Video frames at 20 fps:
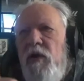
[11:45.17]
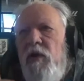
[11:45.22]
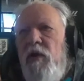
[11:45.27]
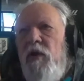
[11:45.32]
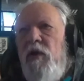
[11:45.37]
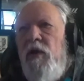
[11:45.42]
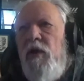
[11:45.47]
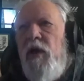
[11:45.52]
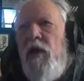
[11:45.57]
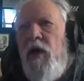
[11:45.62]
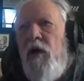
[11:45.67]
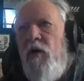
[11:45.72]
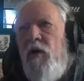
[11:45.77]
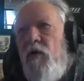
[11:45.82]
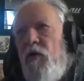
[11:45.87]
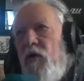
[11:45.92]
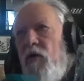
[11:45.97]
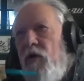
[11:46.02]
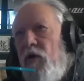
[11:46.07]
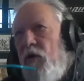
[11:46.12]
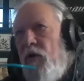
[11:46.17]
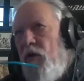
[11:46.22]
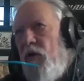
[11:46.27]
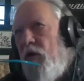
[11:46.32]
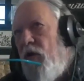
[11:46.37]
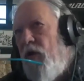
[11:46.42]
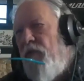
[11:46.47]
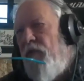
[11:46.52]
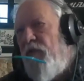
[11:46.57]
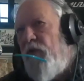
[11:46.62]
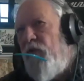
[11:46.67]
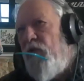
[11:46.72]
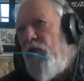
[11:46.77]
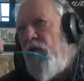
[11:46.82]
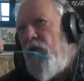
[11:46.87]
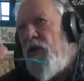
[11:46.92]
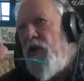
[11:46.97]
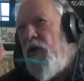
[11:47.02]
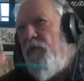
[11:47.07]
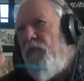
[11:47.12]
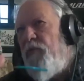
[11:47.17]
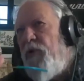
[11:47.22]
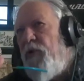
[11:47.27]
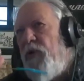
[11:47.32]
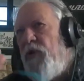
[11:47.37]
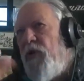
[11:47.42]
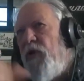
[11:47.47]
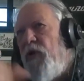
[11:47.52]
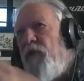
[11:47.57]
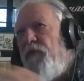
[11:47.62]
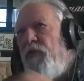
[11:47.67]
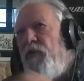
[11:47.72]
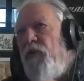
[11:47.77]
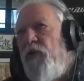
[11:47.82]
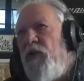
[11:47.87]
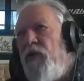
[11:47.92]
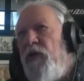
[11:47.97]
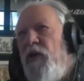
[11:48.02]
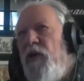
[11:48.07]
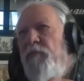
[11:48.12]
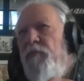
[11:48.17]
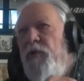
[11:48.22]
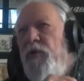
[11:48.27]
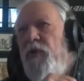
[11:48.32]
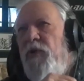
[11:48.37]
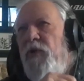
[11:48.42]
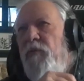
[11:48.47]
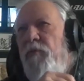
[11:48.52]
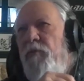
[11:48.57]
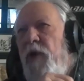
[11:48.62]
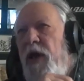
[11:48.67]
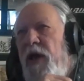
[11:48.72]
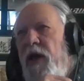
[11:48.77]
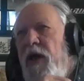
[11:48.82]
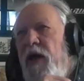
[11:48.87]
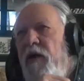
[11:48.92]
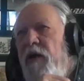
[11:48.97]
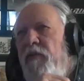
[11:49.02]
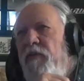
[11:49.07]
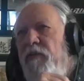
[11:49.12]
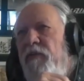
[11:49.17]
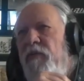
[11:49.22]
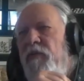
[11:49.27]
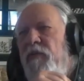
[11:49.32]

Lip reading: Now, if you look up here, if you look up at the path,